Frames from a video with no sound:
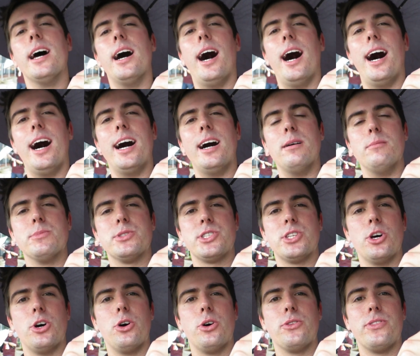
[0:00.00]
Um,
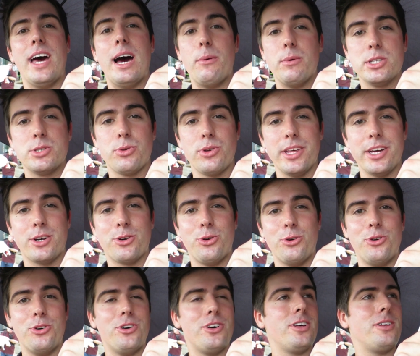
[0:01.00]
so that was really
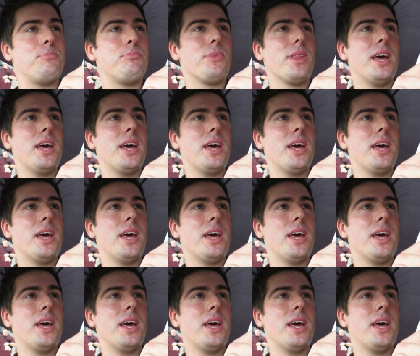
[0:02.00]
cool